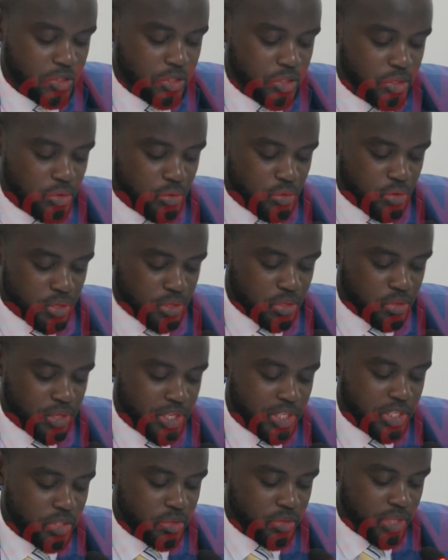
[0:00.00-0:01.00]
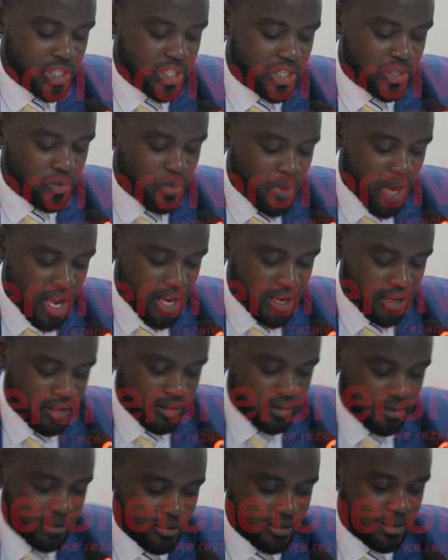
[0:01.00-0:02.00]
June 2021
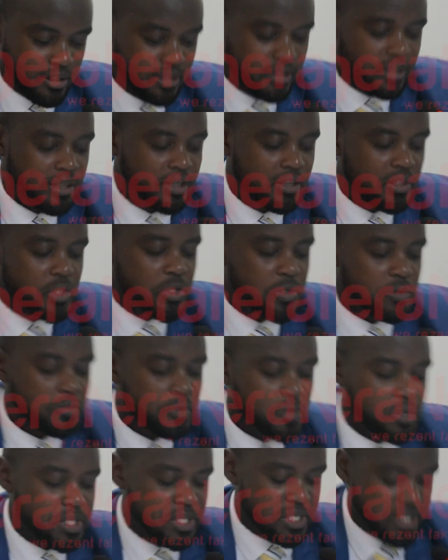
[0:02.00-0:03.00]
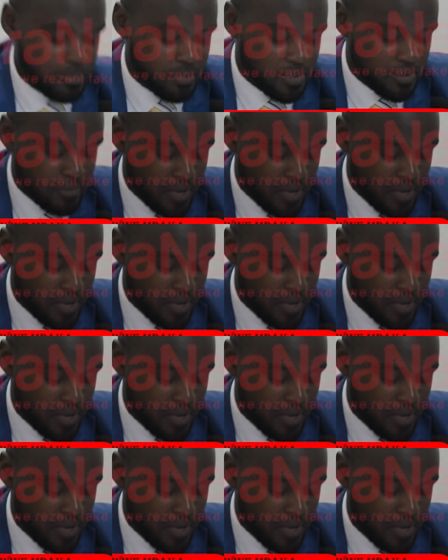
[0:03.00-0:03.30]
to Footsteps